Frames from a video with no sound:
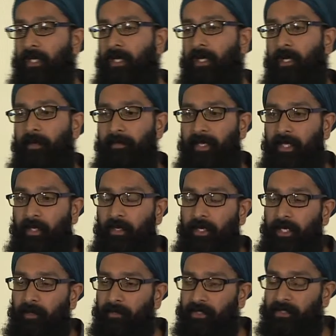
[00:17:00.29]
and are
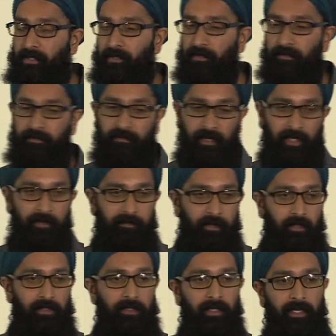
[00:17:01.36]
able to fund folks